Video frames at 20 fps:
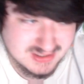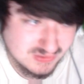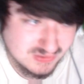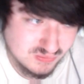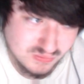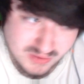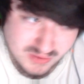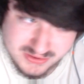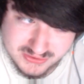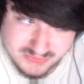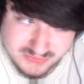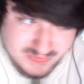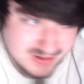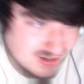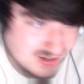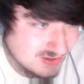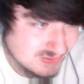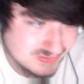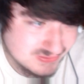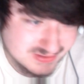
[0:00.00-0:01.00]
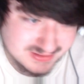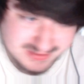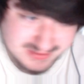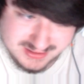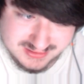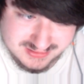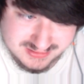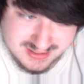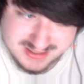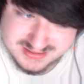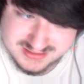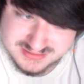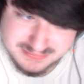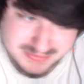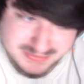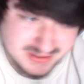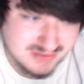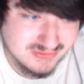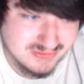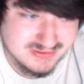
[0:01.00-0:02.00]
run around and collect
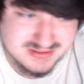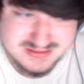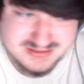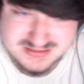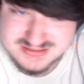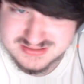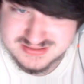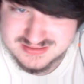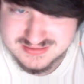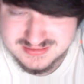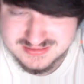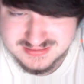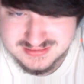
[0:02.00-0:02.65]
berries